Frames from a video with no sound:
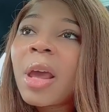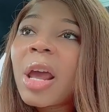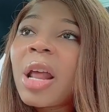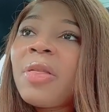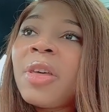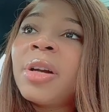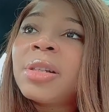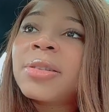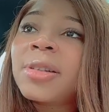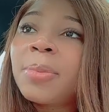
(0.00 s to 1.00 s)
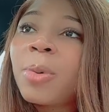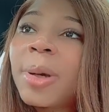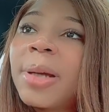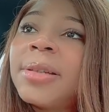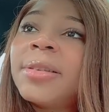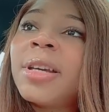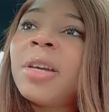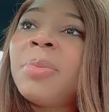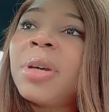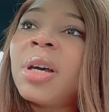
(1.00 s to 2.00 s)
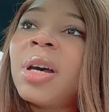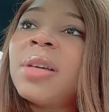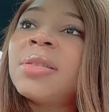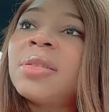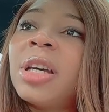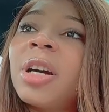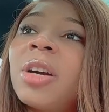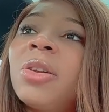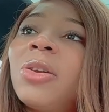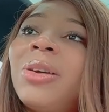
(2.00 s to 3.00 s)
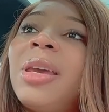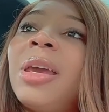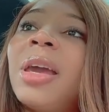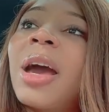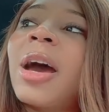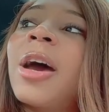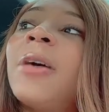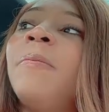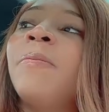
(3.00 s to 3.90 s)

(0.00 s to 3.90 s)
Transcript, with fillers: and they're disappointed because they are looking at